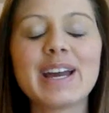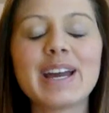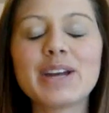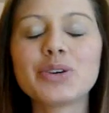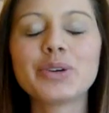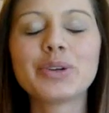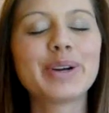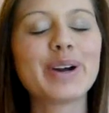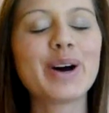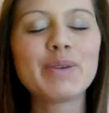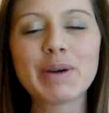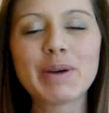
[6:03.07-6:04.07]
Like I told
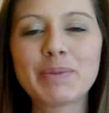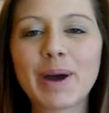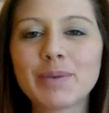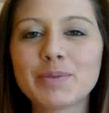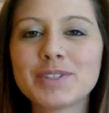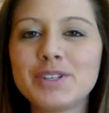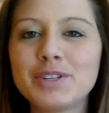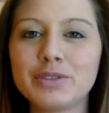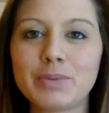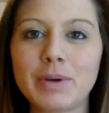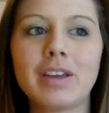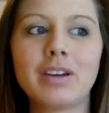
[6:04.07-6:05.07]
her all my problems. She
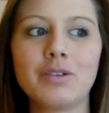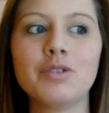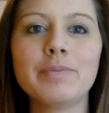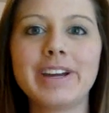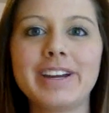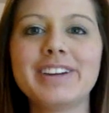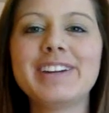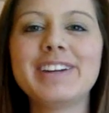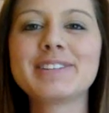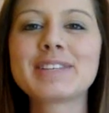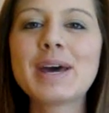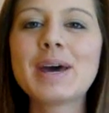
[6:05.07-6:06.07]
was probably like, oh my
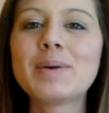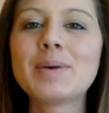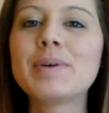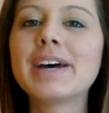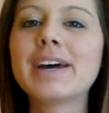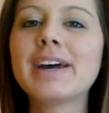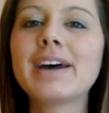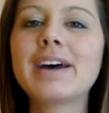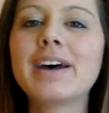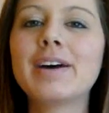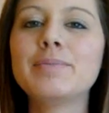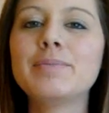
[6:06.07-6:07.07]
goodness. But,
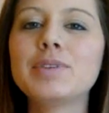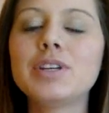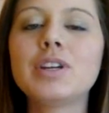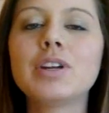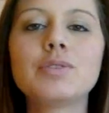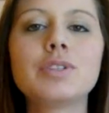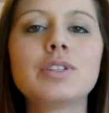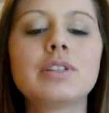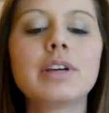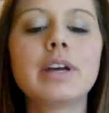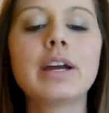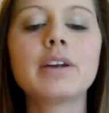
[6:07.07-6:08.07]
you know,
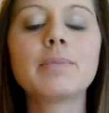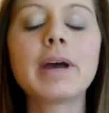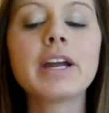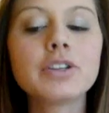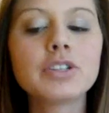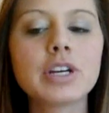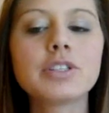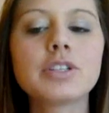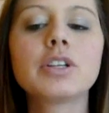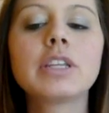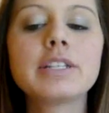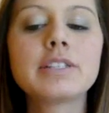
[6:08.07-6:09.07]
my
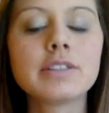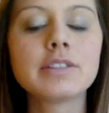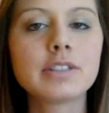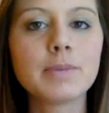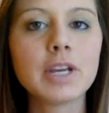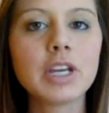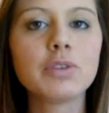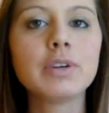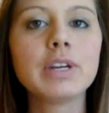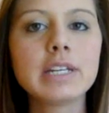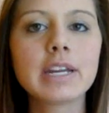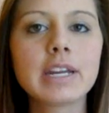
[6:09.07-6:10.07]
hairdresser listens to me. You
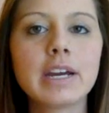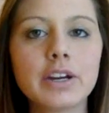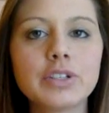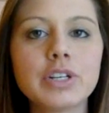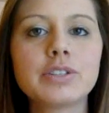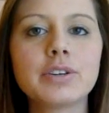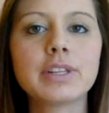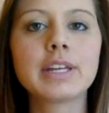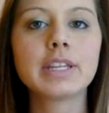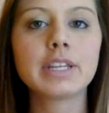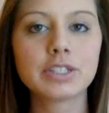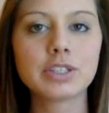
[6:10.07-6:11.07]
need to get a hairdresser
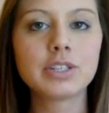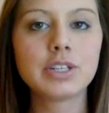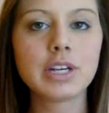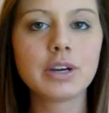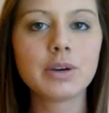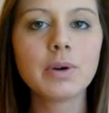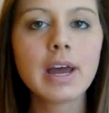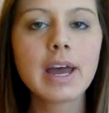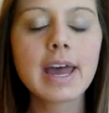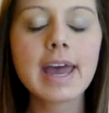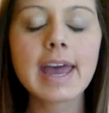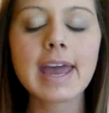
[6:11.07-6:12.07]
that listens to you.
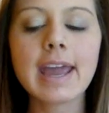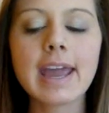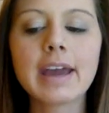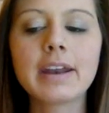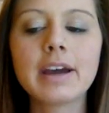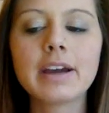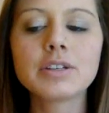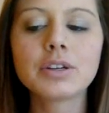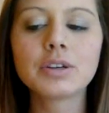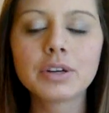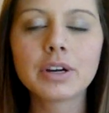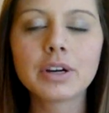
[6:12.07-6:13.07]
And I
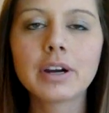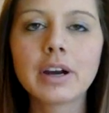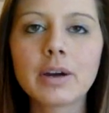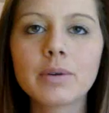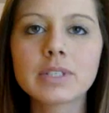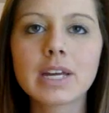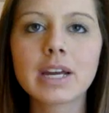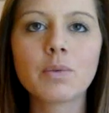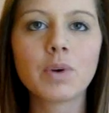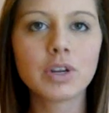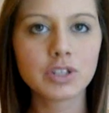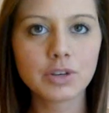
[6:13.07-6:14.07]
told her, I was like, I
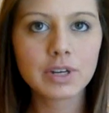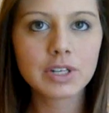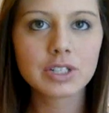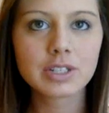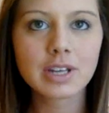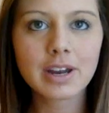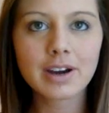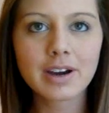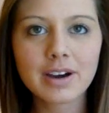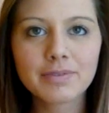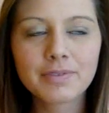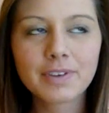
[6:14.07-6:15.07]
want 2 inches cut
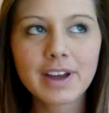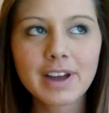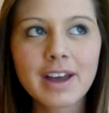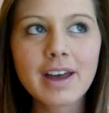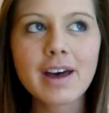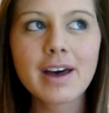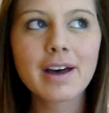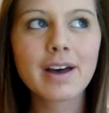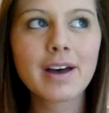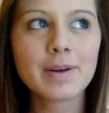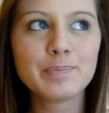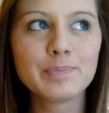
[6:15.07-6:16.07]
off.
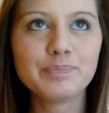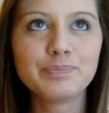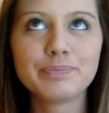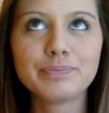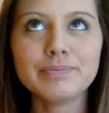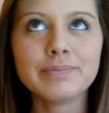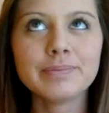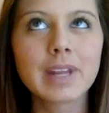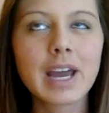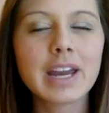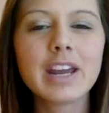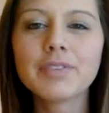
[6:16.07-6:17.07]

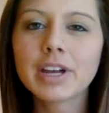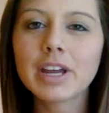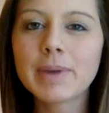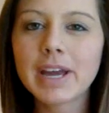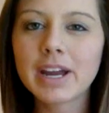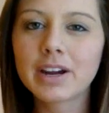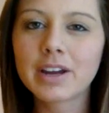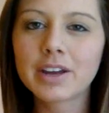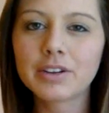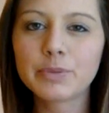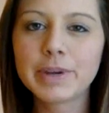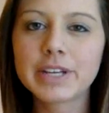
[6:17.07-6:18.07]
I never get my hair
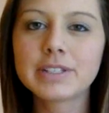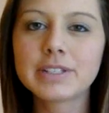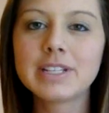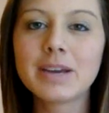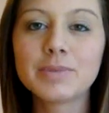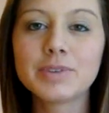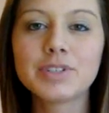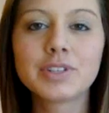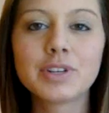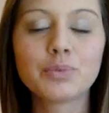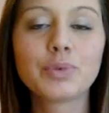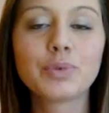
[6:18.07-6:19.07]
colored because it damages
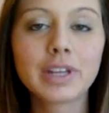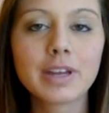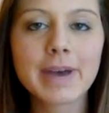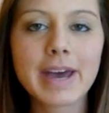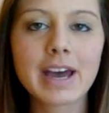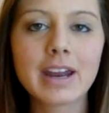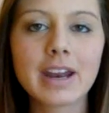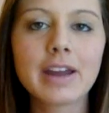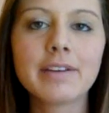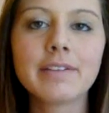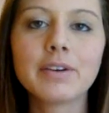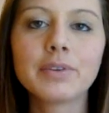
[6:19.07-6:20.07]
it really bad.
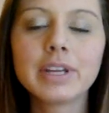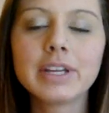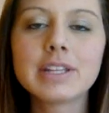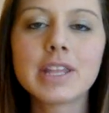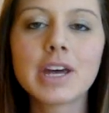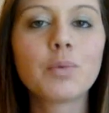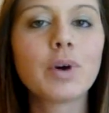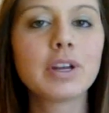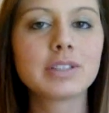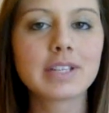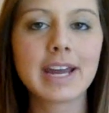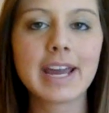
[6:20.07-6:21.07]
I only did that
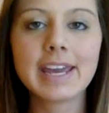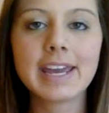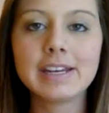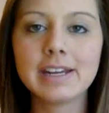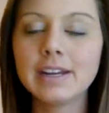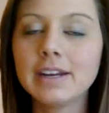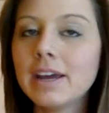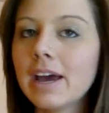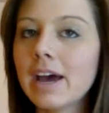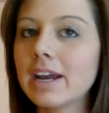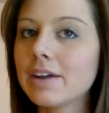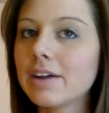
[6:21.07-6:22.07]
once and I hated it.
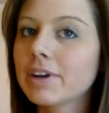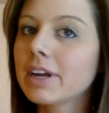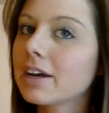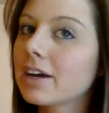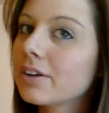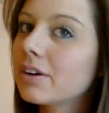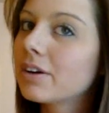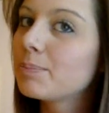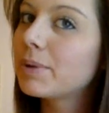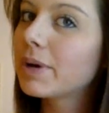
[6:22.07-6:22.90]
I never get it colored.